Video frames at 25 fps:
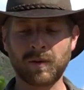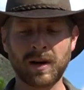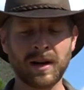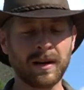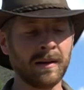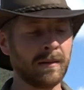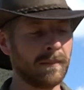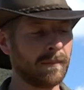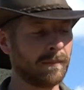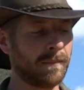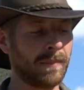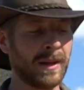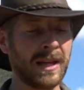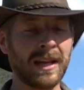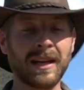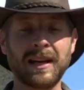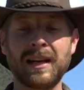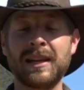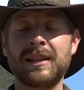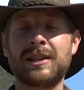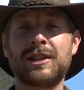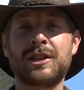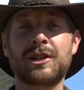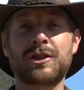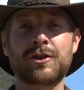one being
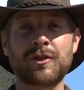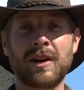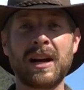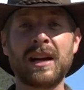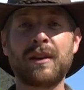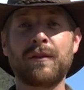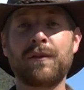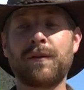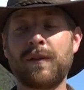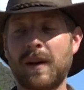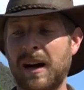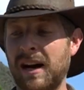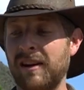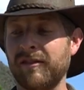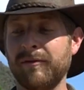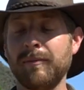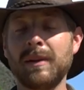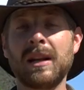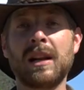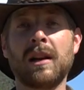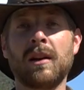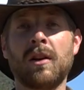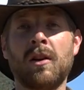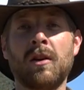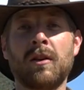a straight
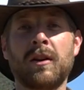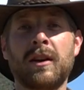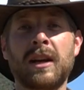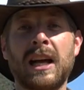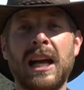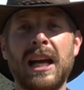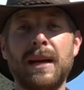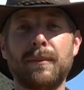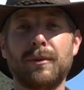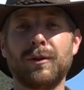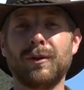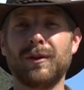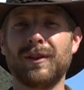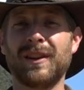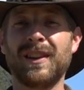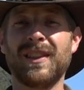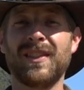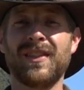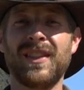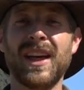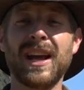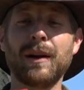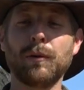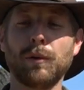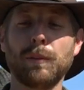5-meter long cable
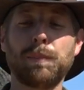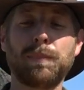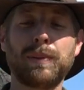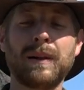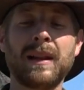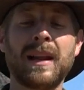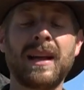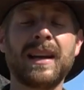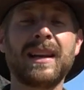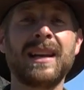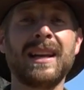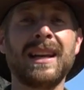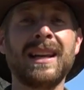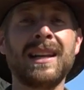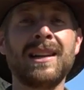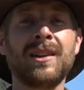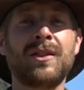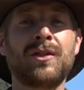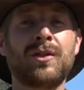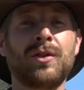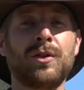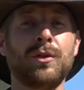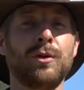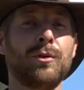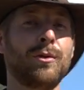that will plug
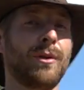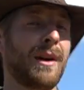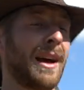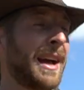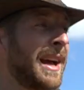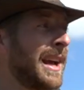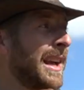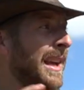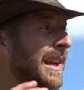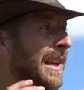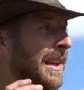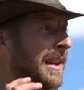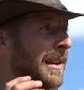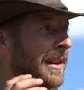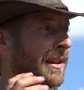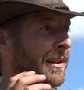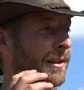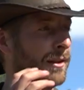into a